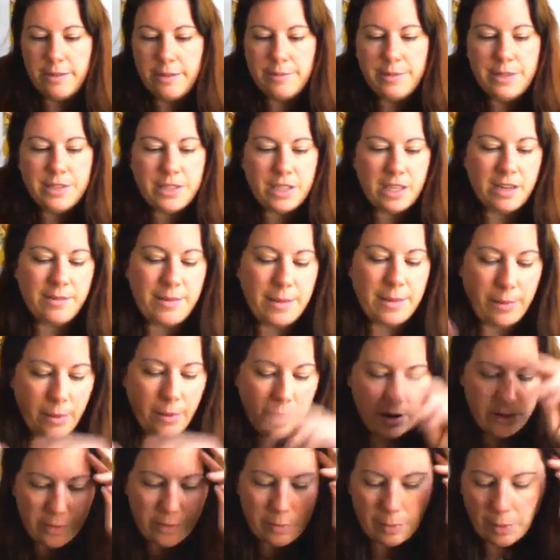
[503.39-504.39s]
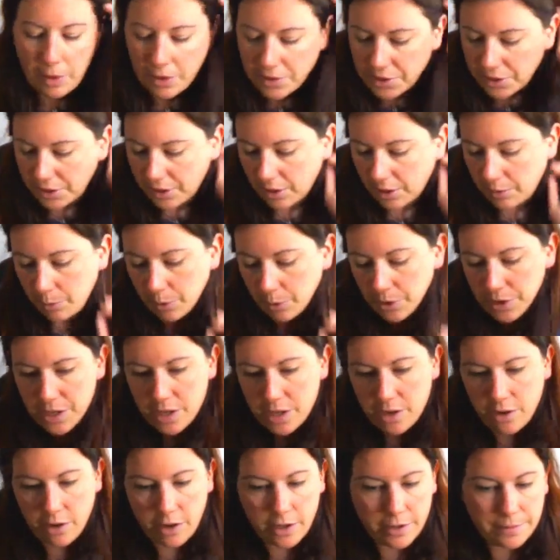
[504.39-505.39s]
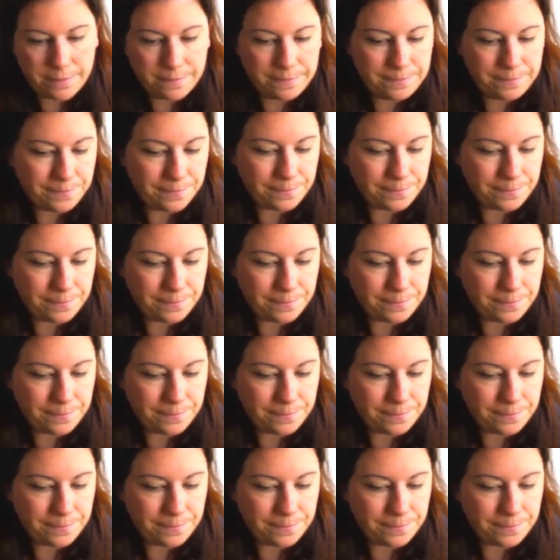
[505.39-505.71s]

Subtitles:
It's going to be part of a project I'm working on.